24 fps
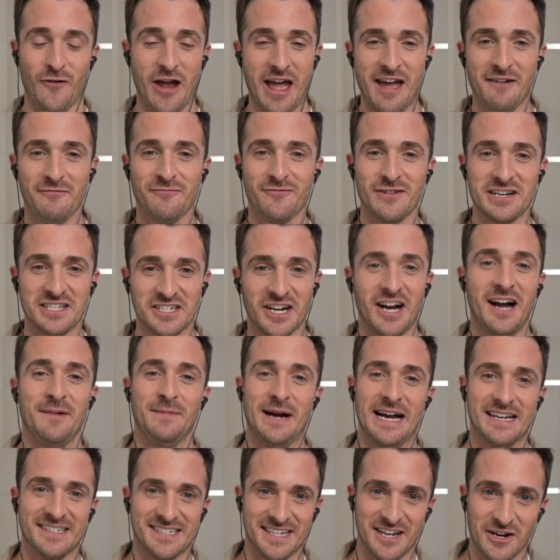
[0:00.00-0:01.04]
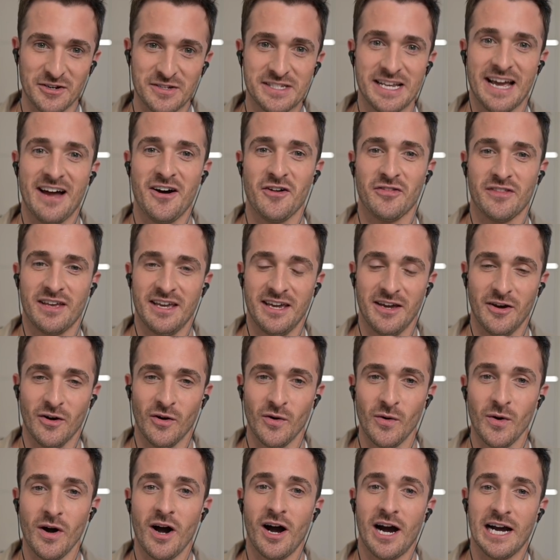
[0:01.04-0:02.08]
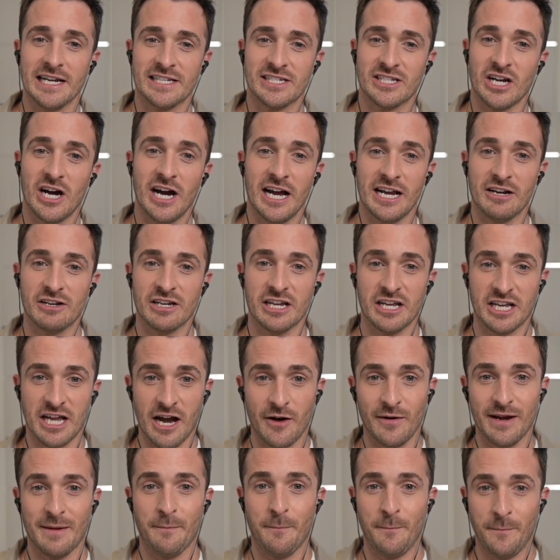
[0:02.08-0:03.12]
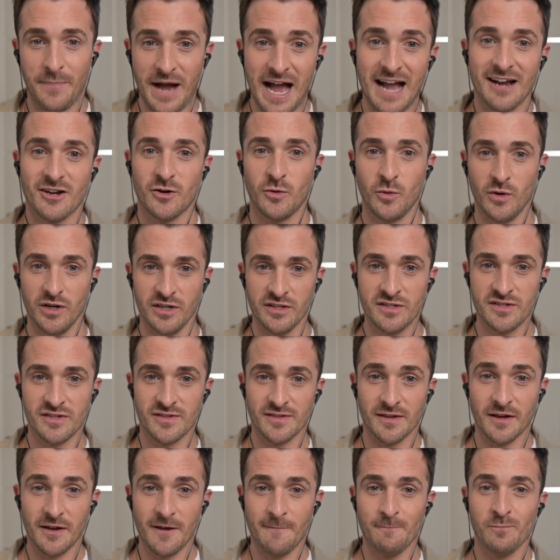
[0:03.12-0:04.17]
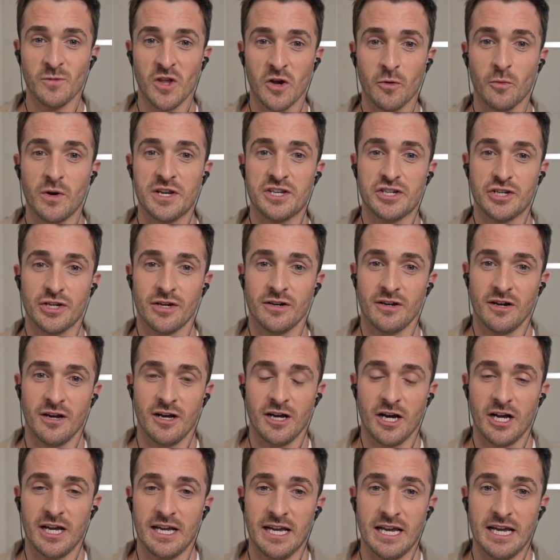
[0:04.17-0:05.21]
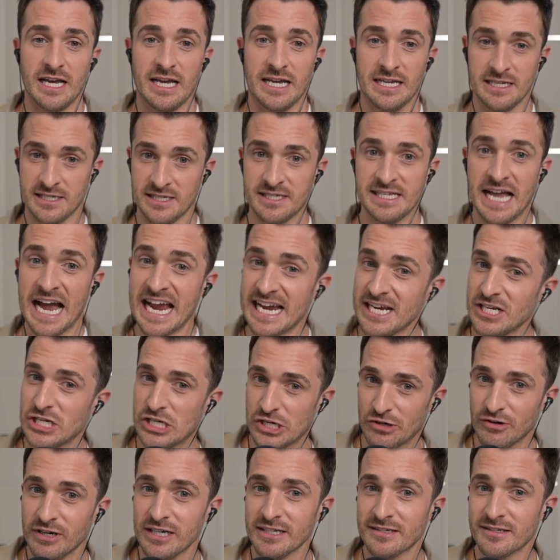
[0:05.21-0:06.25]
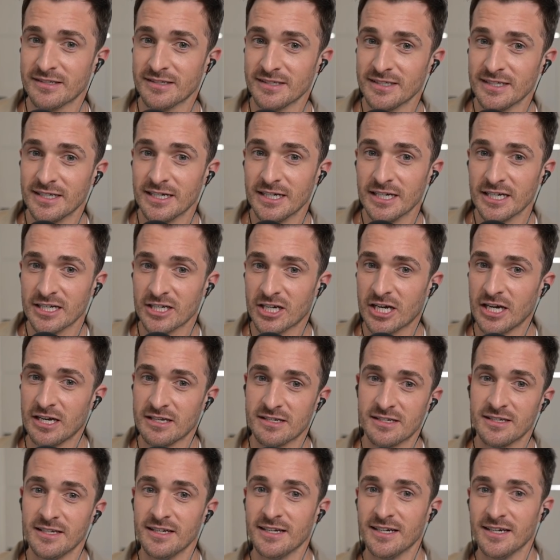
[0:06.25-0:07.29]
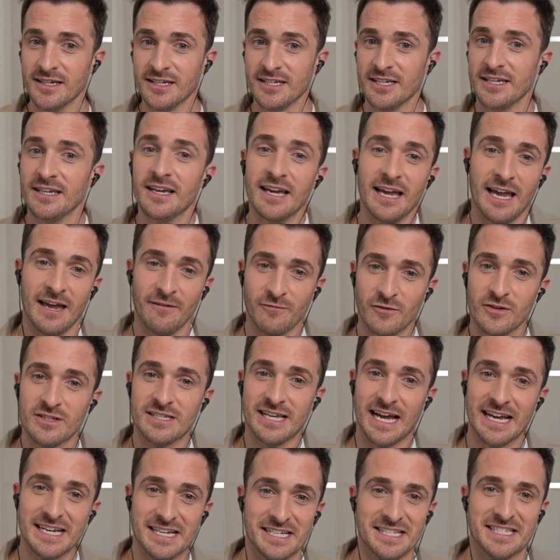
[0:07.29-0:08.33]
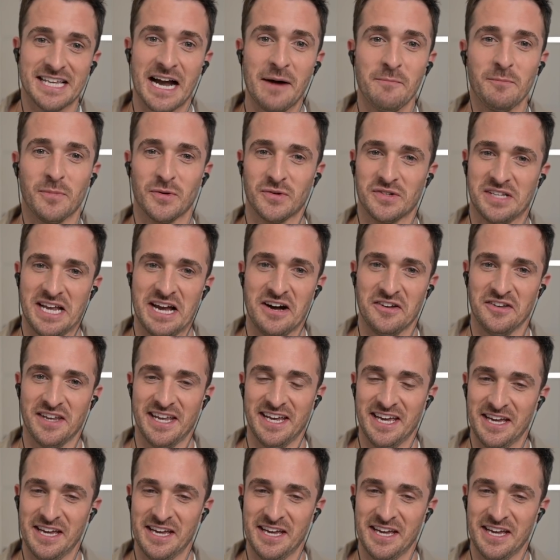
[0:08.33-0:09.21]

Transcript: every time I had to go down the hill, I started going backwards, which is dangerous because if you take a tumble down the